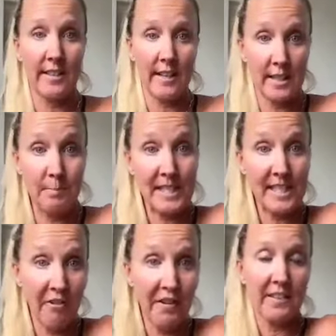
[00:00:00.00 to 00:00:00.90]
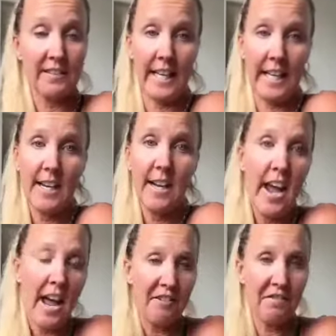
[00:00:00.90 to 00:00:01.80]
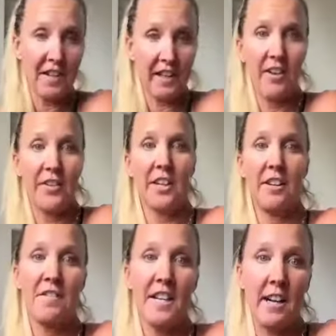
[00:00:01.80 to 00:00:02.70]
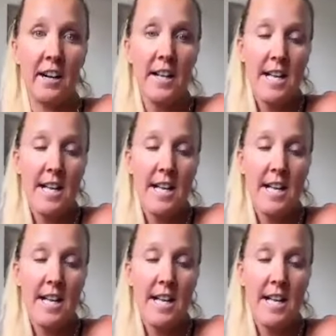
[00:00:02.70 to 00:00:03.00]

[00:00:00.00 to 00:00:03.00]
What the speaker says: specifically and feel how they're going to feel